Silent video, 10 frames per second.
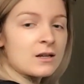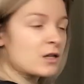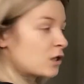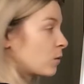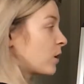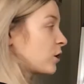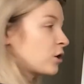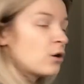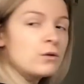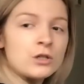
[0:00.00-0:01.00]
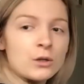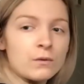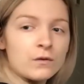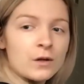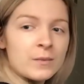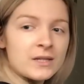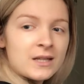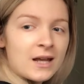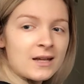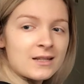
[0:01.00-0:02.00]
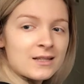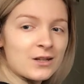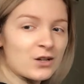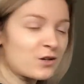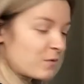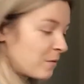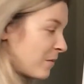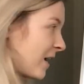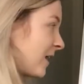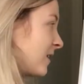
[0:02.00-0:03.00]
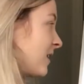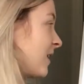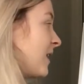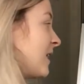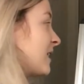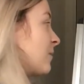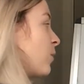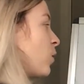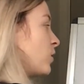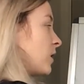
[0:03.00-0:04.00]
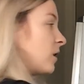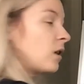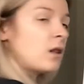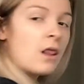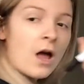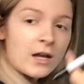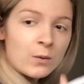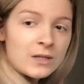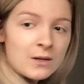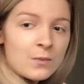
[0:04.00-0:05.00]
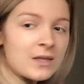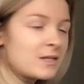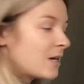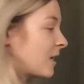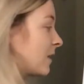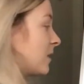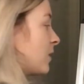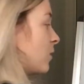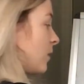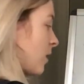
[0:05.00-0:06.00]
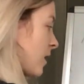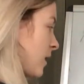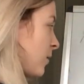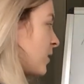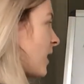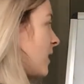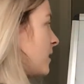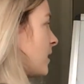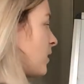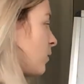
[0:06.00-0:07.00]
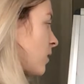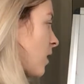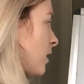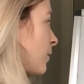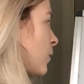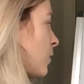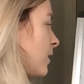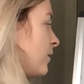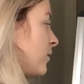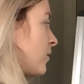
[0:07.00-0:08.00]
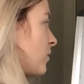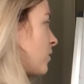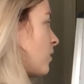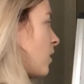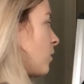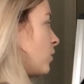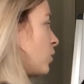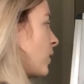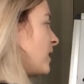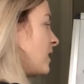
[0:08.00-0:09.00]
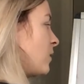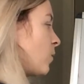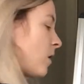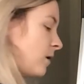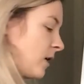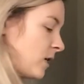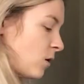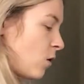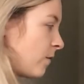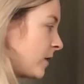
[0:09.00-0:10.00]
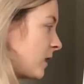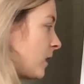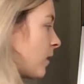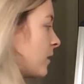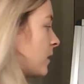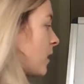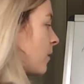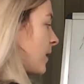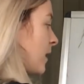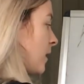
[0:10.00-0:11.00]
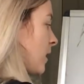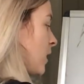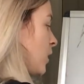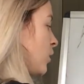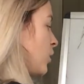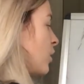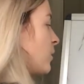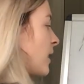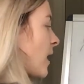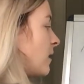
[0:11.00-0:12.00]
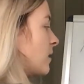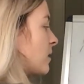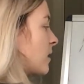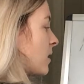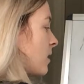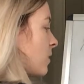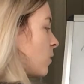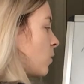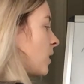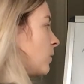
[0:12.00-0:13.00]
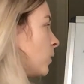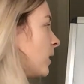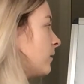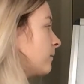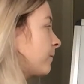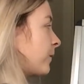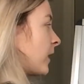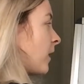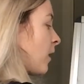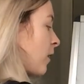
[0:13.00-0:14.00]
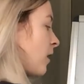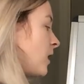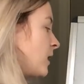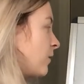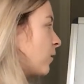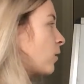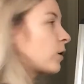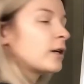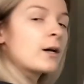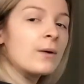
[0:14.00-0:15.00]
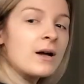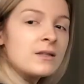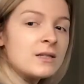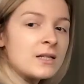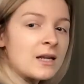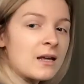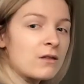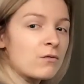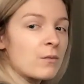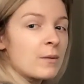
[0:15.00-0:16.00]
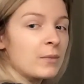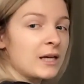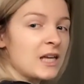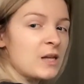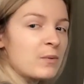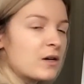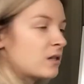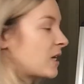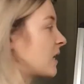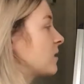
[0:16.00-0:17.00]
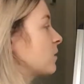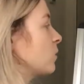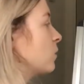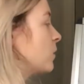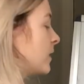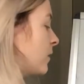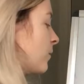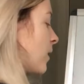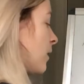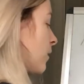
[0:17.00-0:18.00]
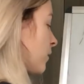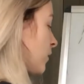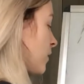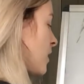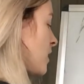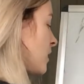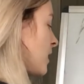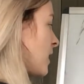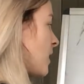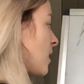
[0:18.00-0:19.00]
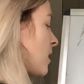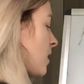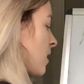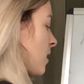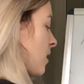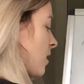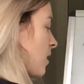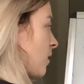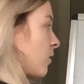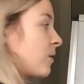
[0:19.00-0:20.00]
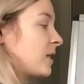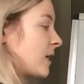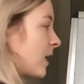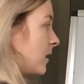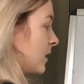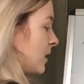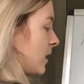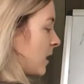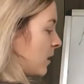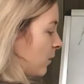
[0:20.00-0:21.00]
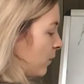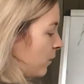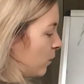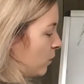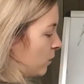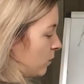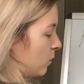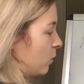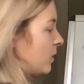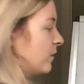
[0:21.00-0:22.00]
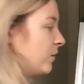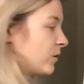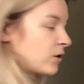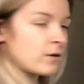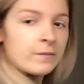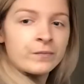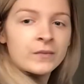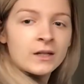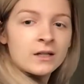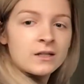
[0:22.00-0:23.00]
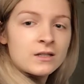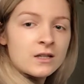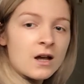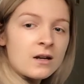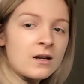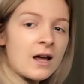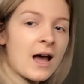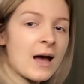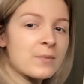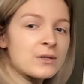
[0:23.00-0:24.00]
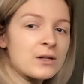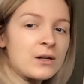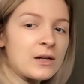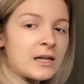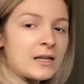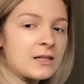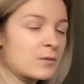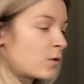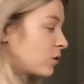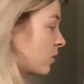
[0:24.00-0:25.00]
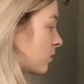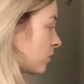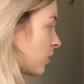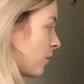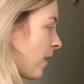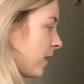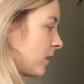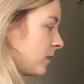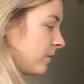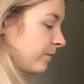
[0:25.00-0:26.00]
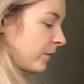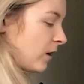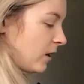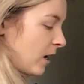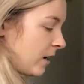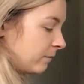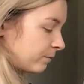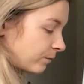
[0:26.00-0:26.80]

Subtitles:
So I showed you a few mistakes that could have been made. It's important, like we did with the Deans, you line up your 10s and you line up your 1s. So 21 is obviously going to go in 2 10s, 1 1. 34 can go underneath, remember keeping our 10s all in a row. 30, 3 10s and 4 1s. Done, absolutely spot on, correct. Okay.